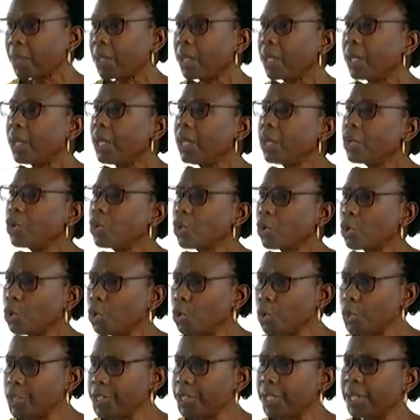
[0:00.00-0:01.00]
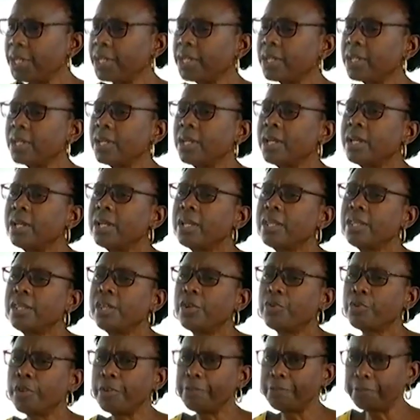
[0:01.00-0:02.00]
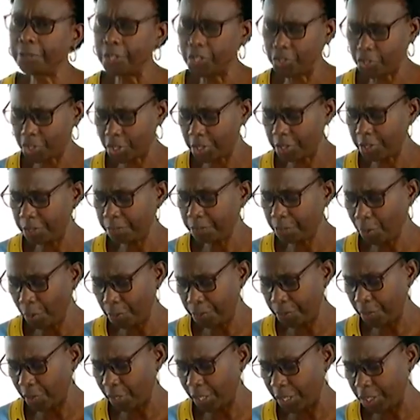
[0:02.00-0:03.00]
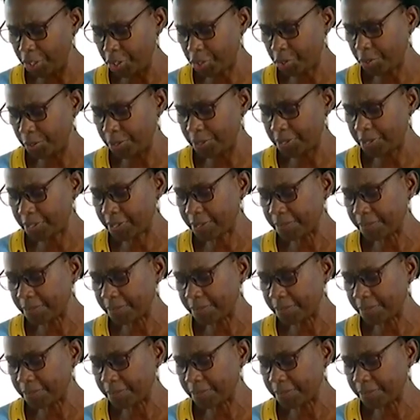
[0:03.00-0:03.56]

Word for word: including the refugee populations.